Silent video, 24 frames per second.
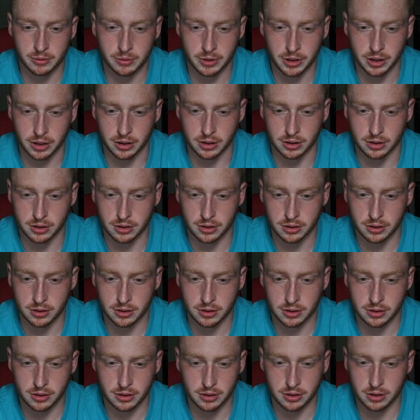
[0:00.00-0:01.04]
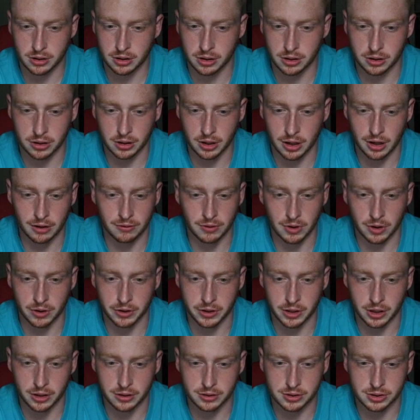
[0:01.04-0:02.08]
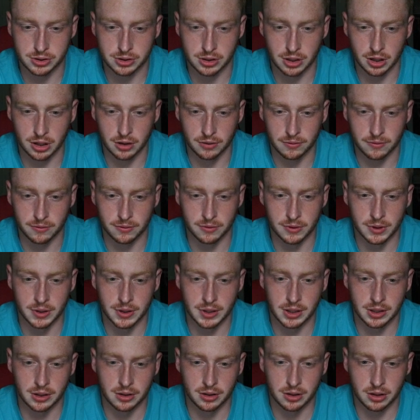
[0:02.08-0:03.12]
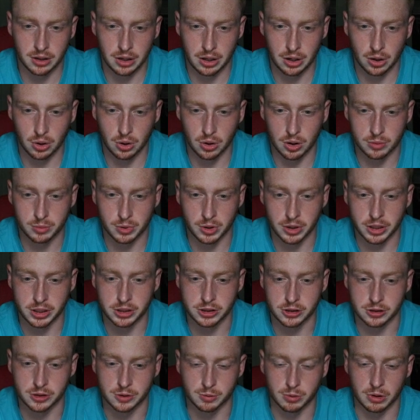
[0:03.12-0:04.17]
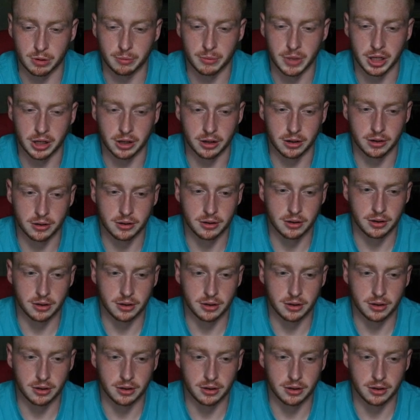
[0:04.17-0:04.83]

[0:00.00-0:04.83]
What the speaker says: Yeah, here you have all the other stuff. No operations permitted.